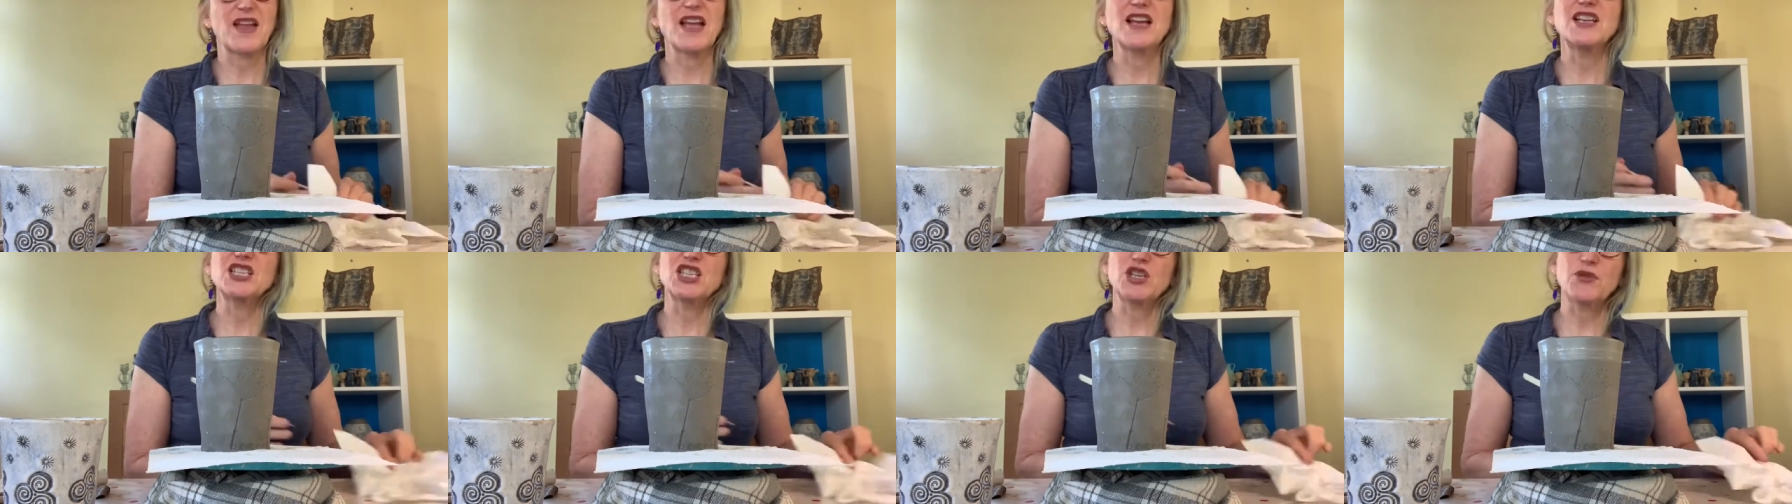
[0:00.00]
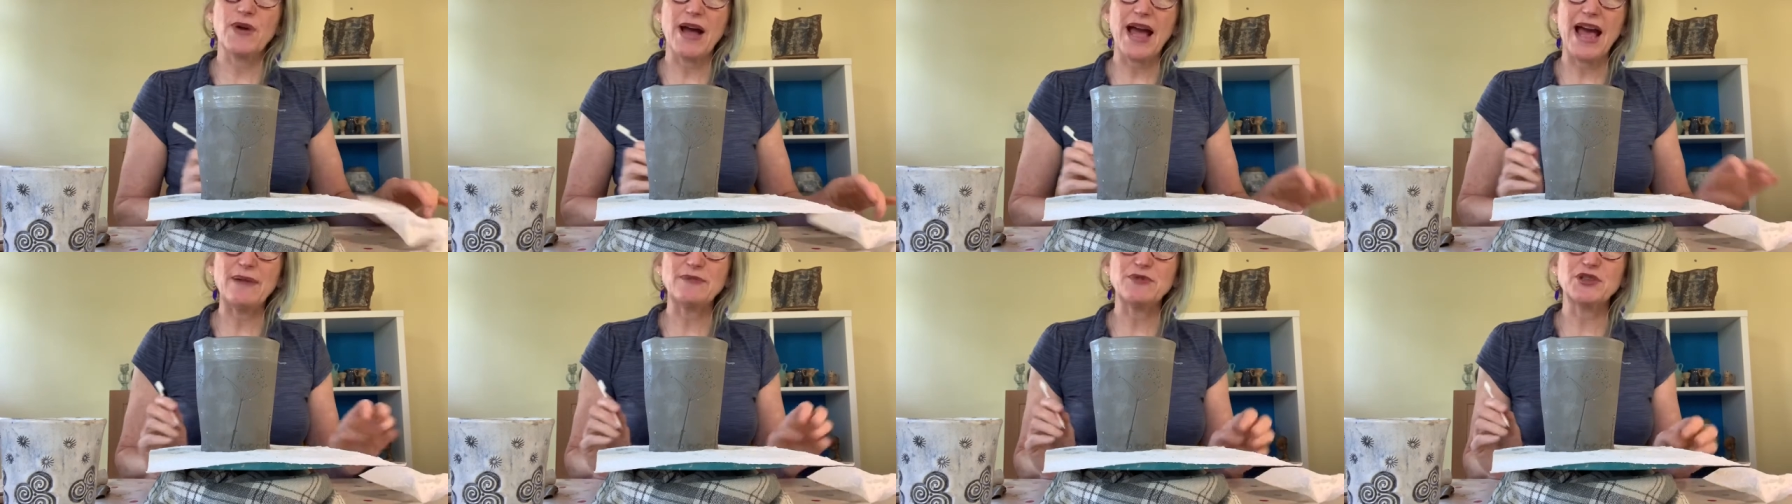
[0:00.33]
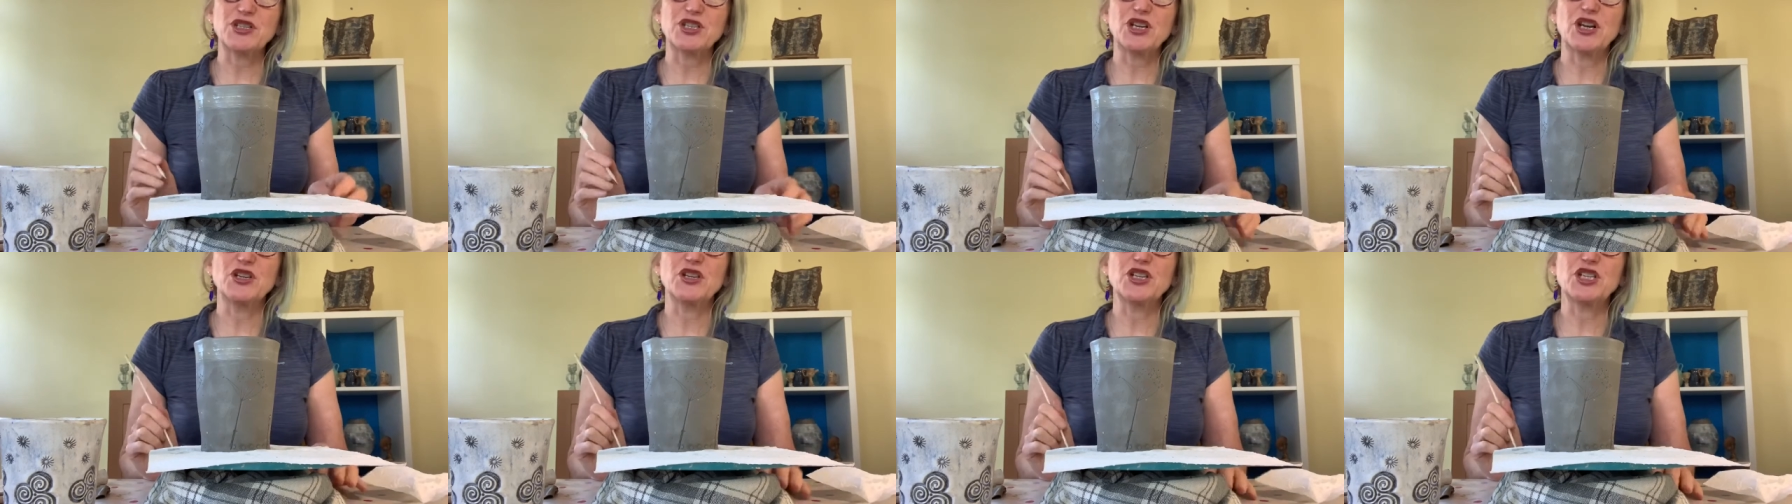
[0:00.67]
So I am
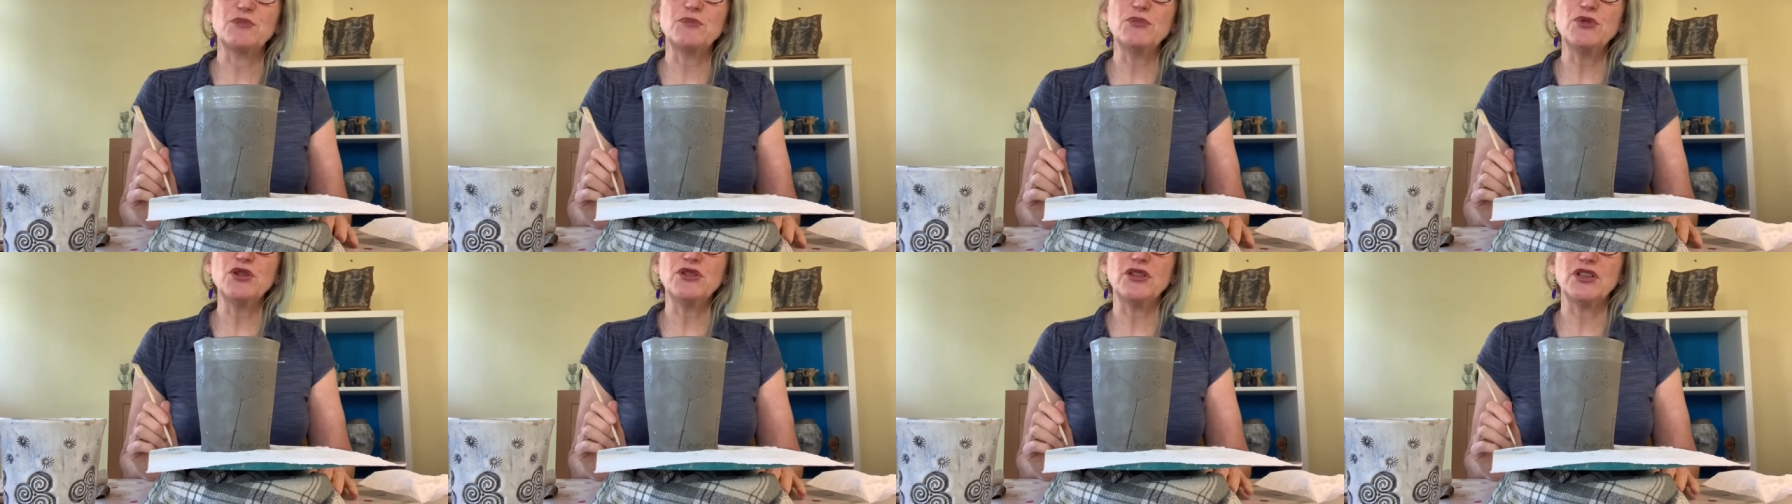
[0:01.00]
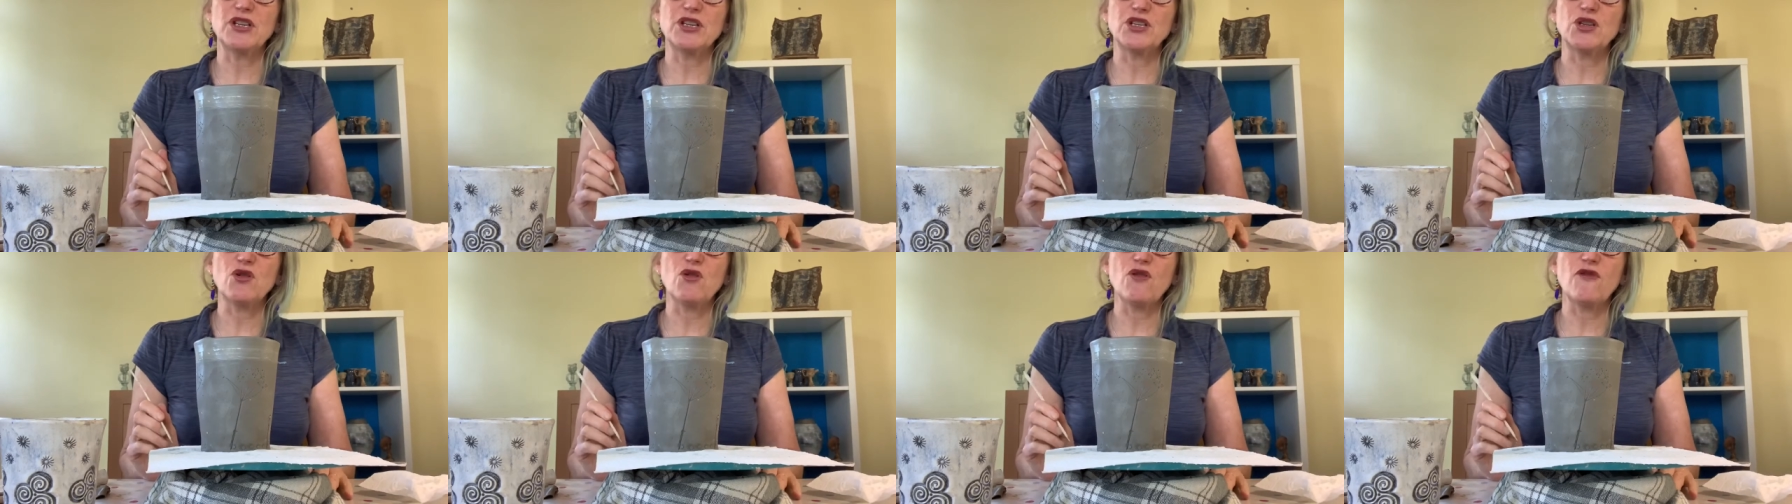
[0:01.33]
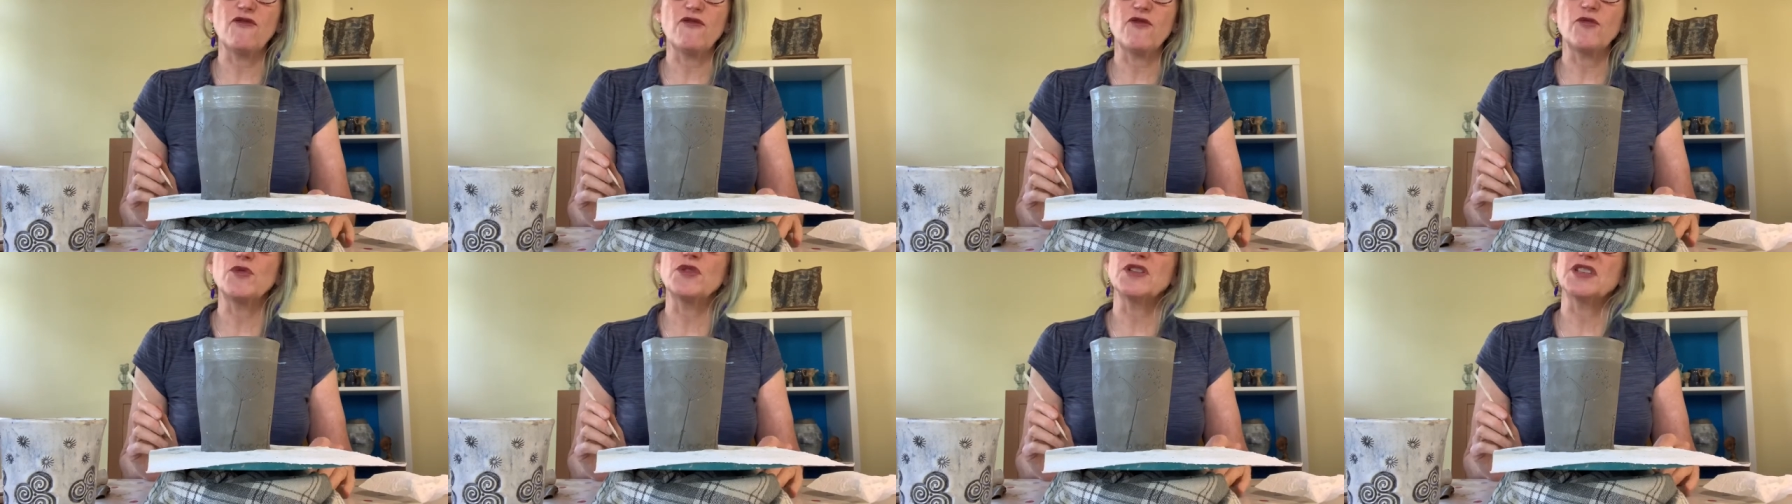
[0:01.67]
just going to smoothen it
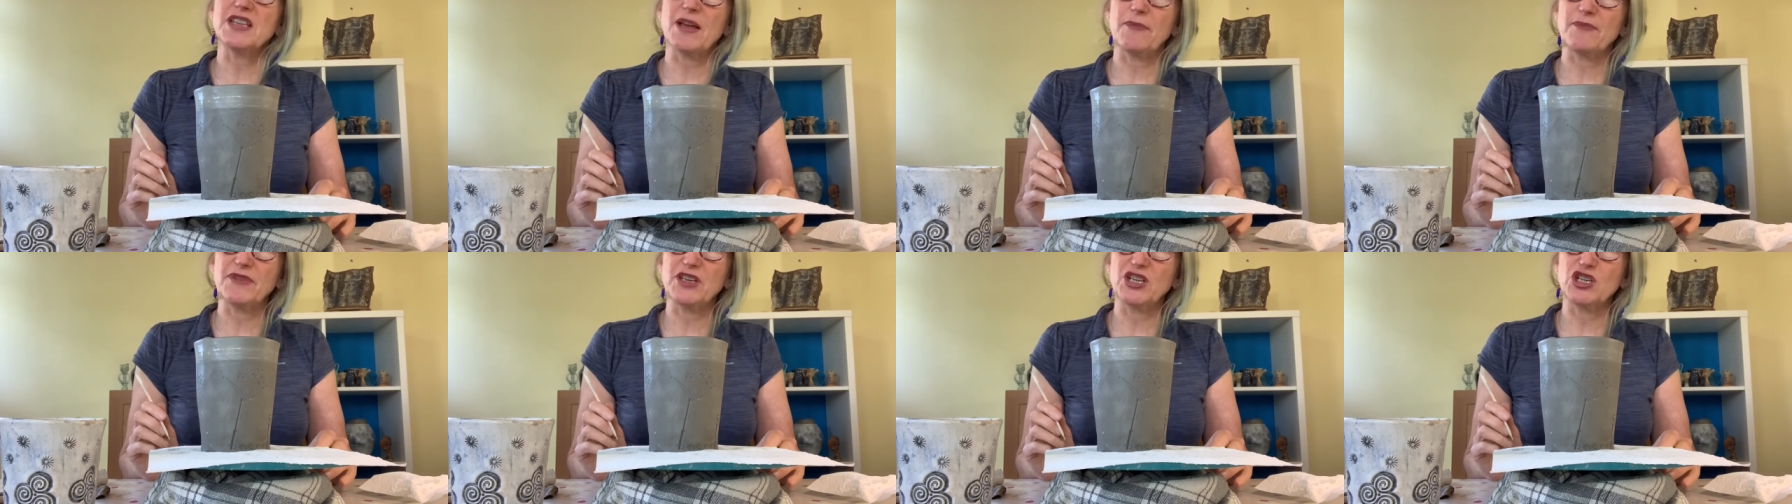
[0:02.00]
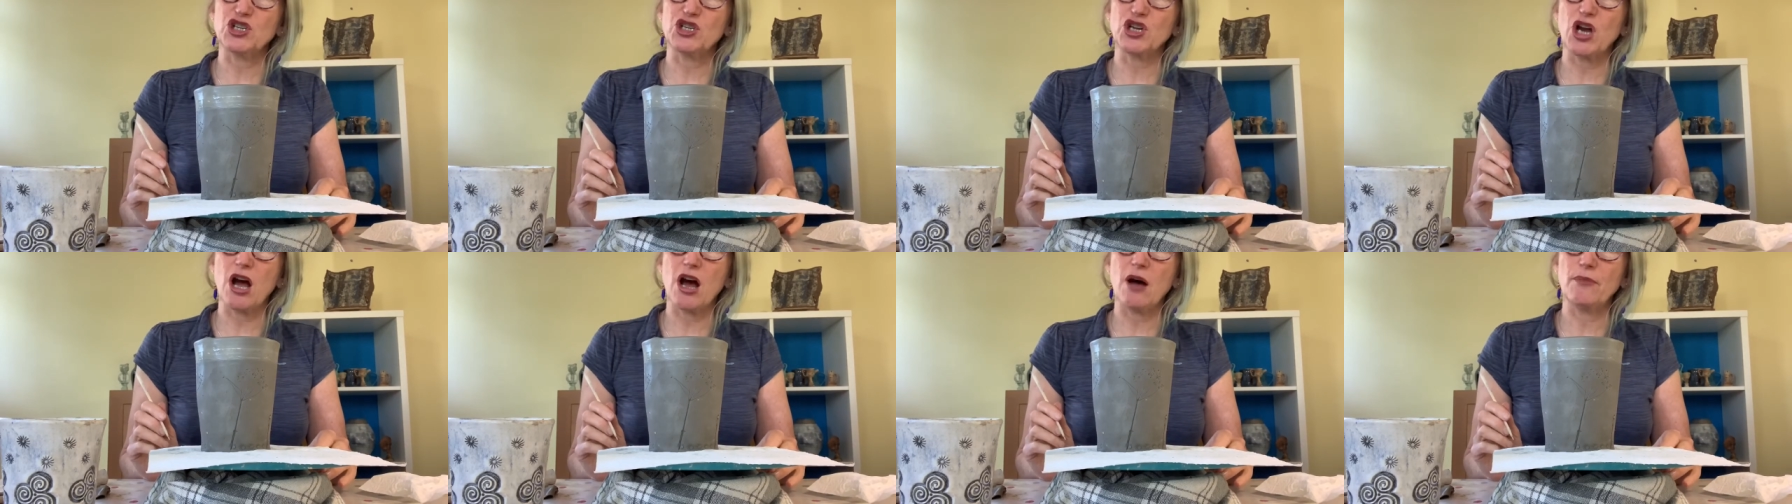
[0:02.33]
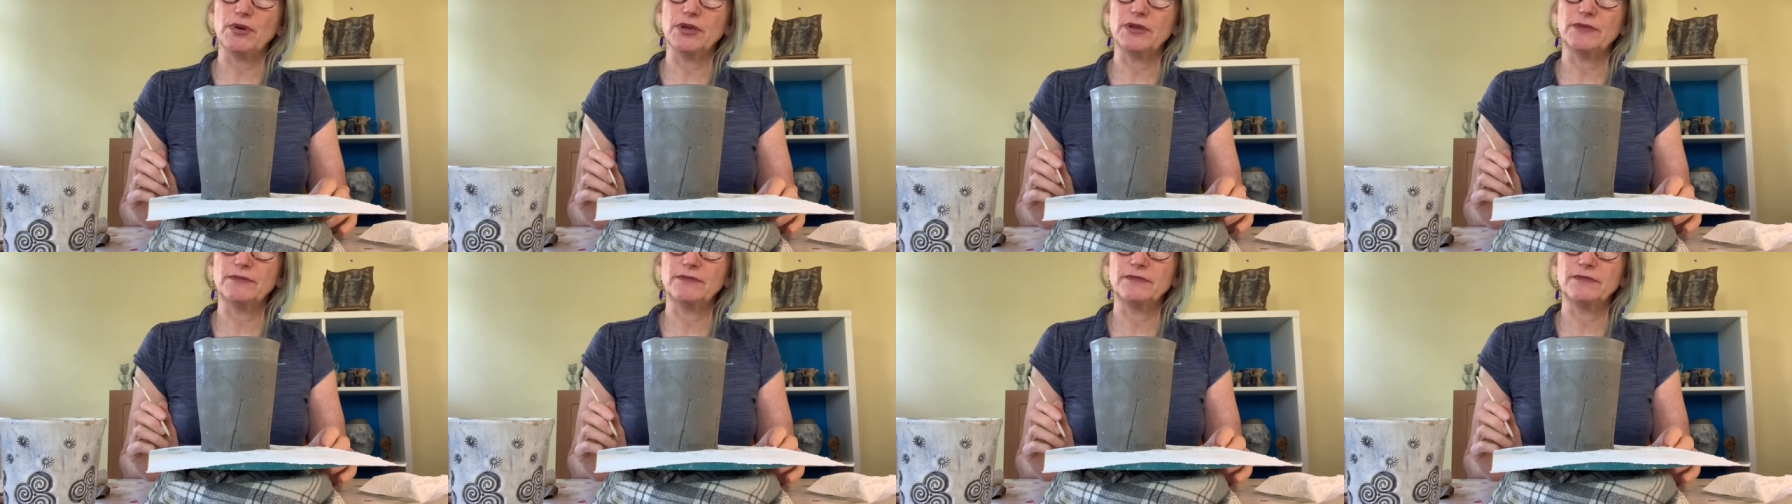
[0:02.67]
off with something sharp.